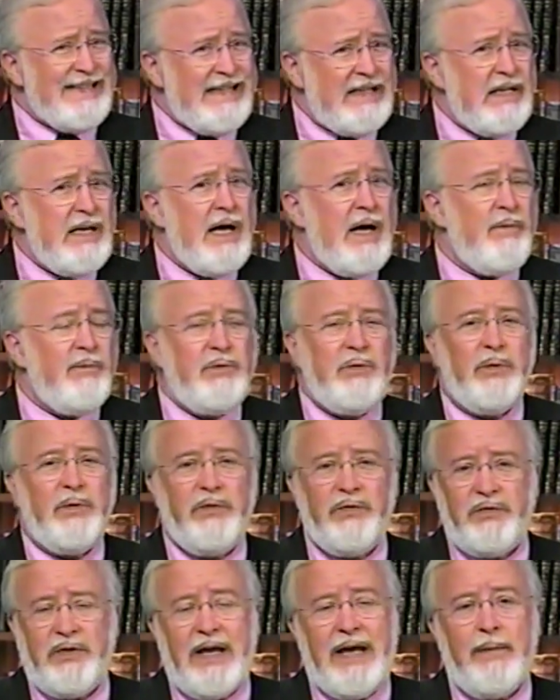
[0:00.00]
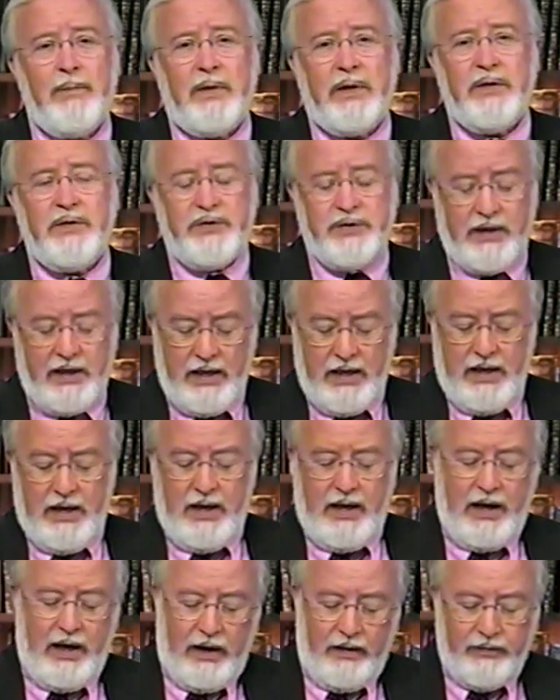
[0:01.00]
enough to establish
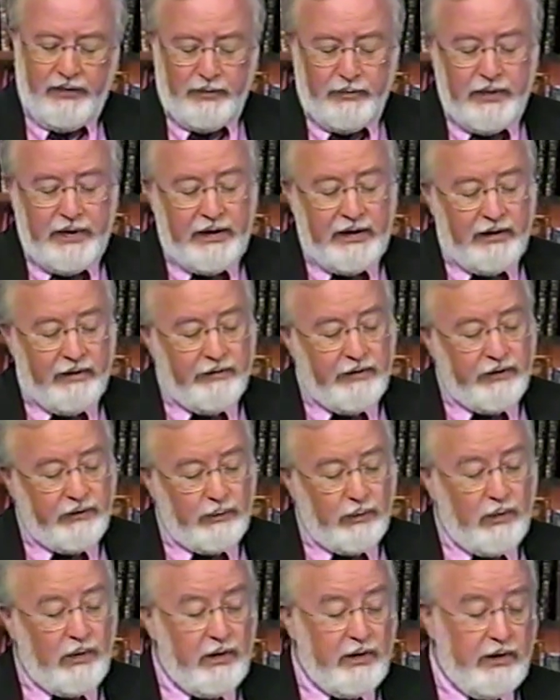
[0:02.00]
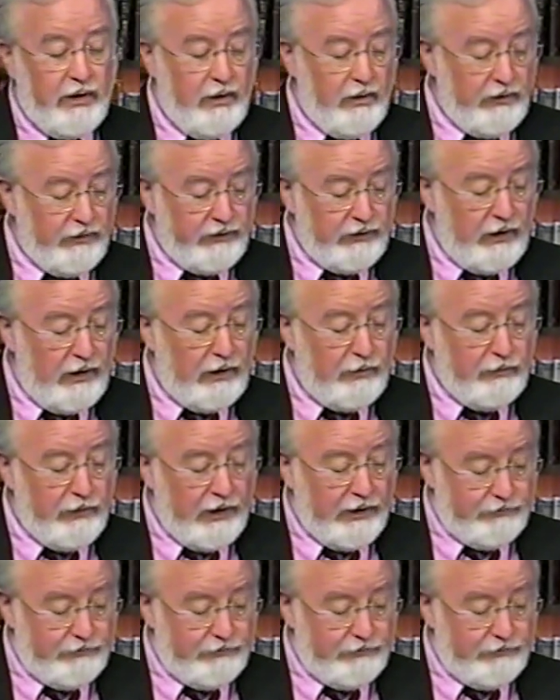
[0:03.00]
uh, the meaning of this word. You go to Psalm uh,